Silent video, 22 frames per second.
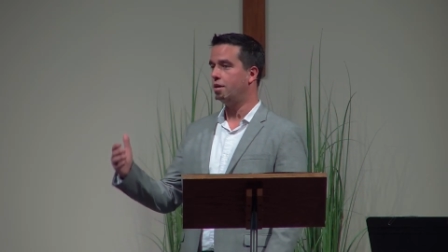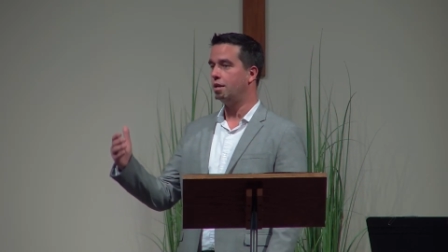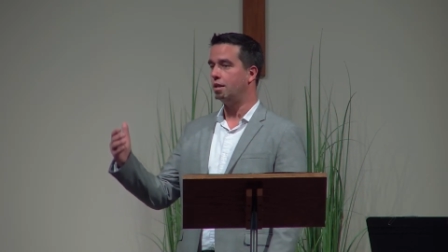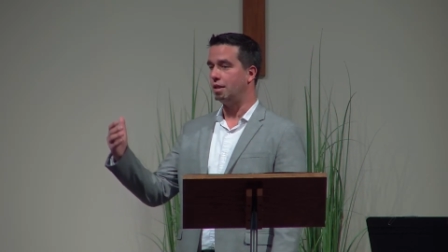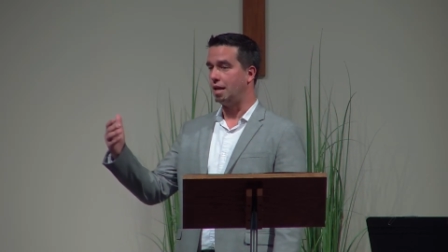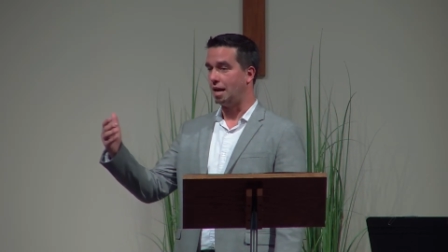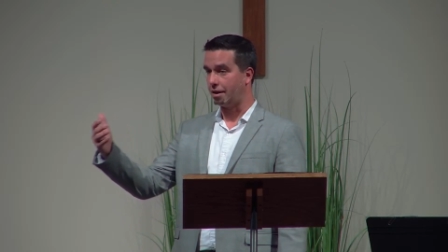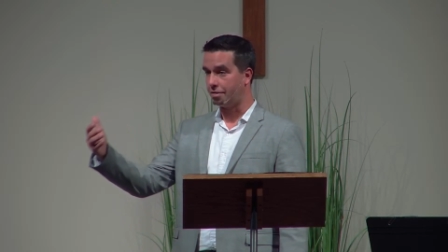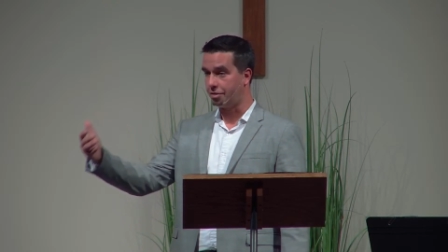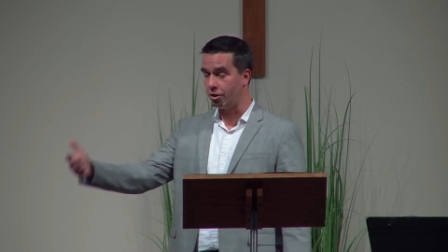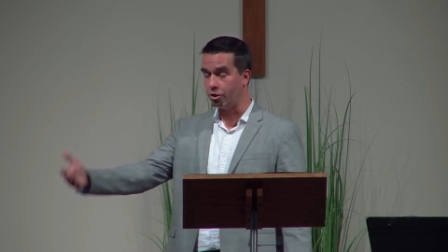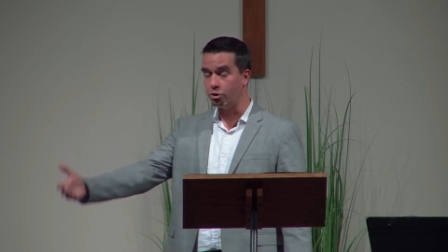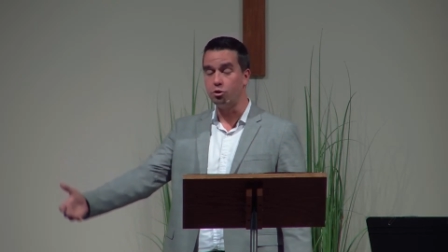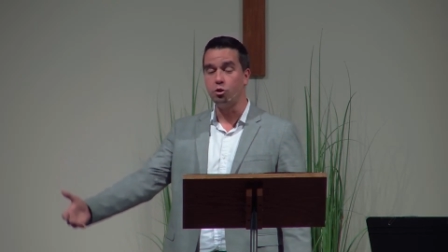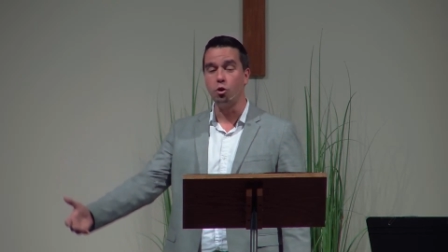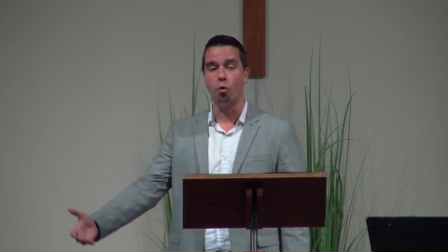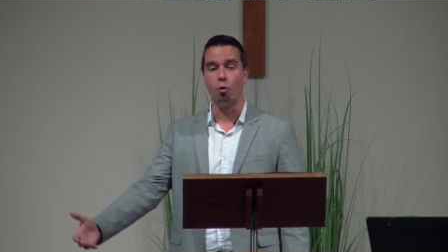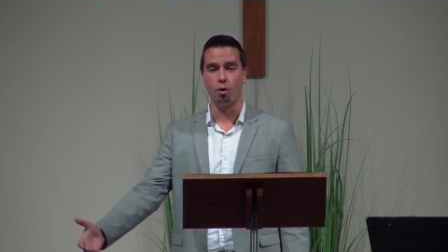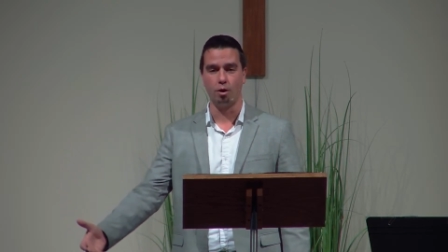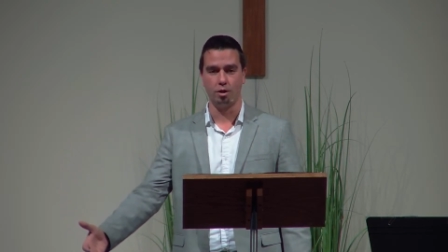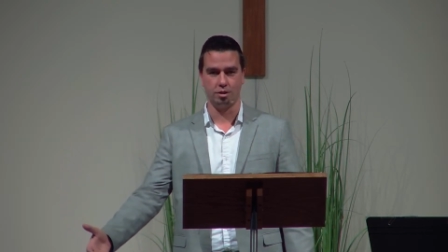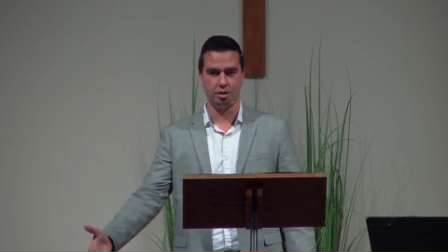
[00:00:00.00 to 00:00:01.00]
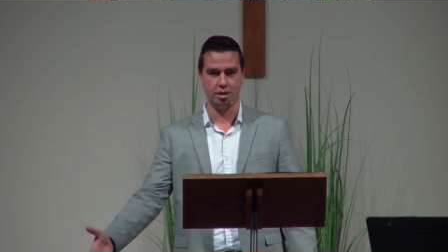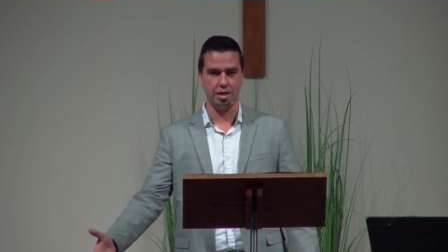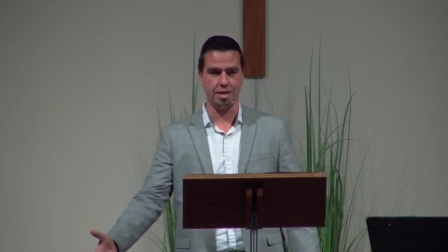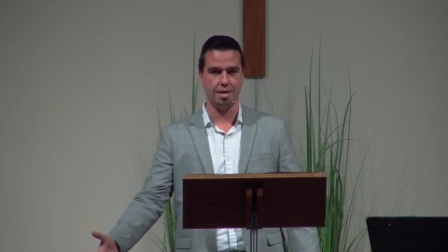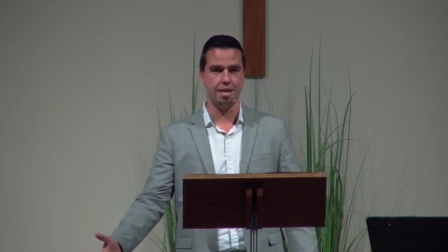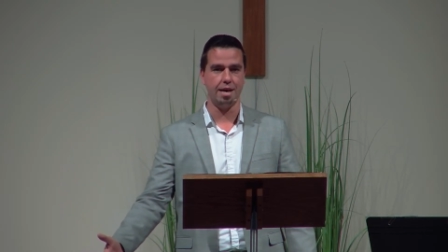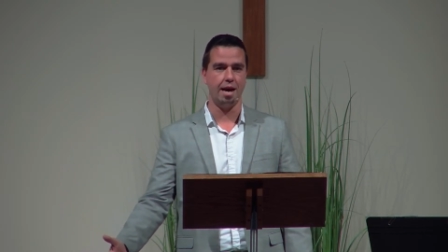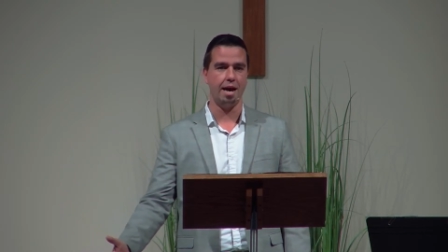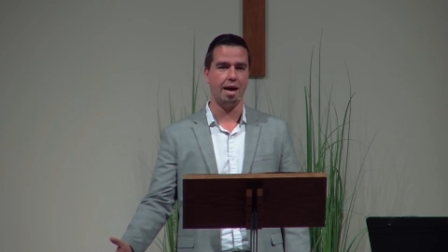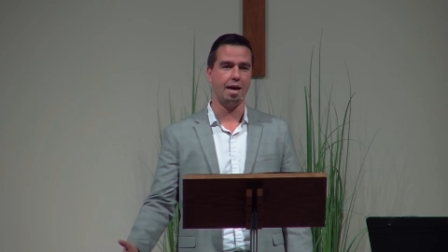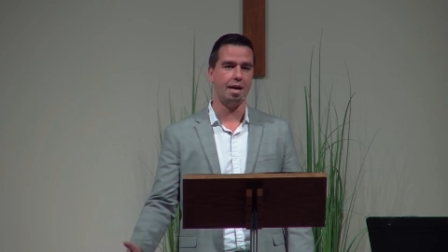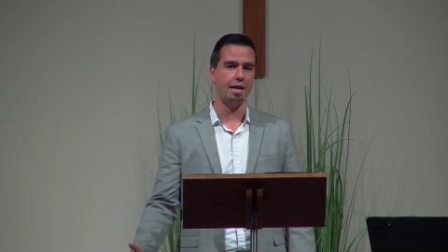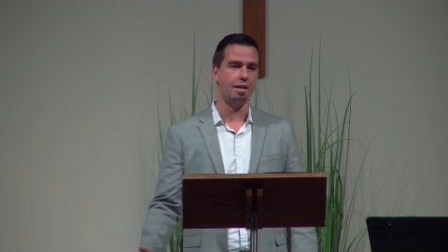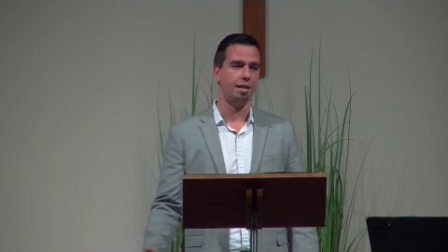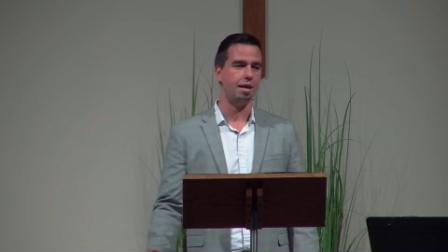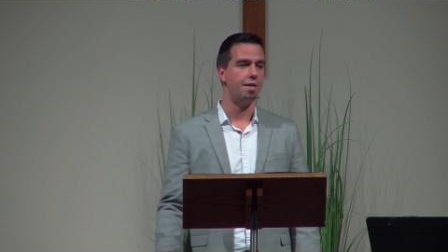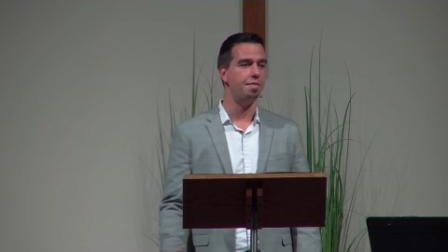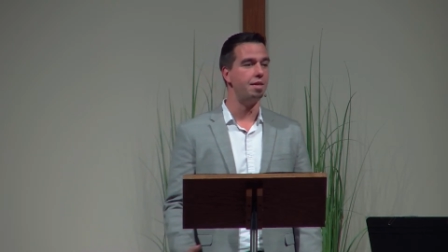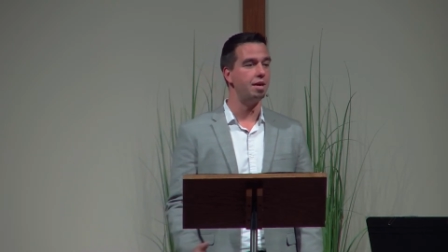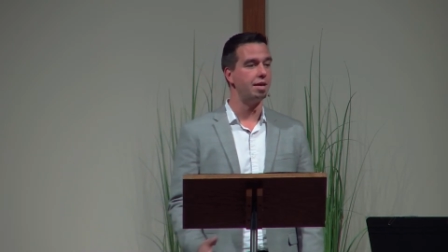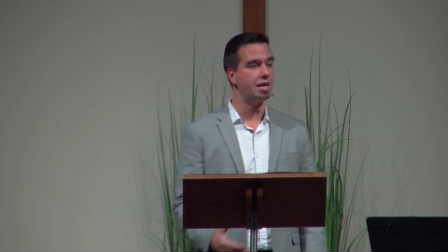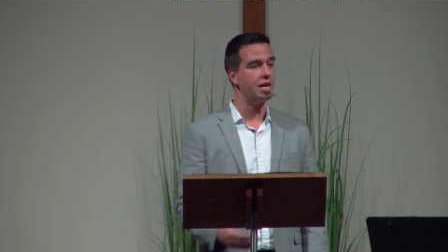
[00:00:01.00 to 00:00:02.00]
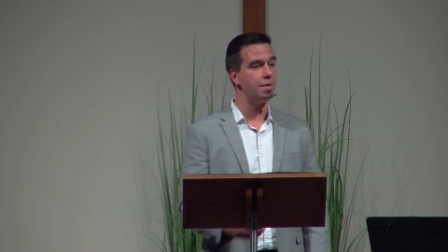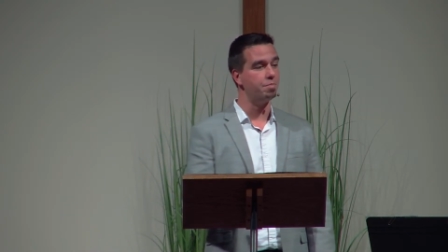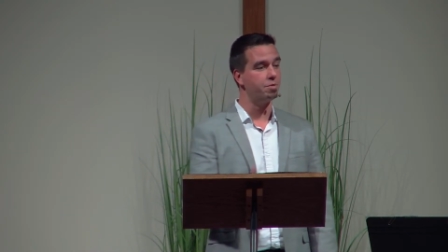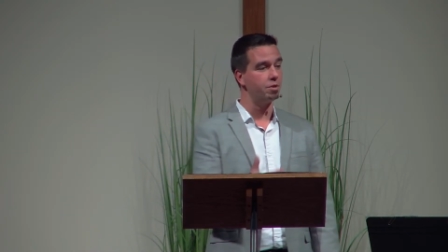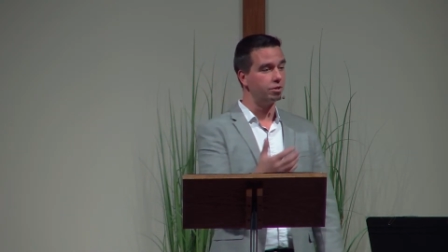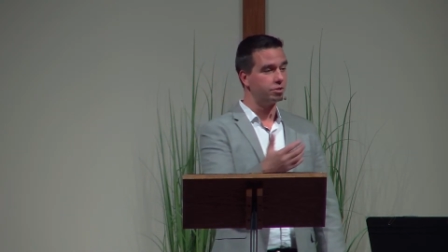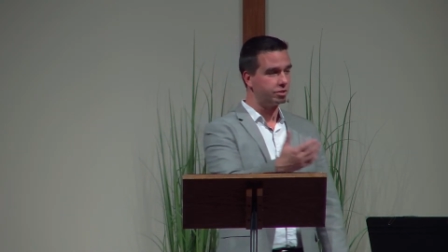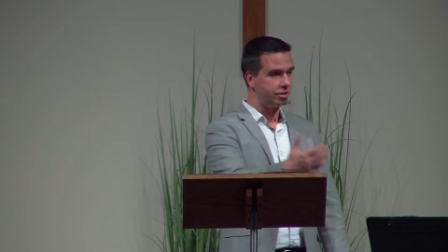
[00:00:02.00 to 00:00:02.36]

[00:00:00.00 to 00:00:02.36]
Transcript: lock their doors at night and they keep their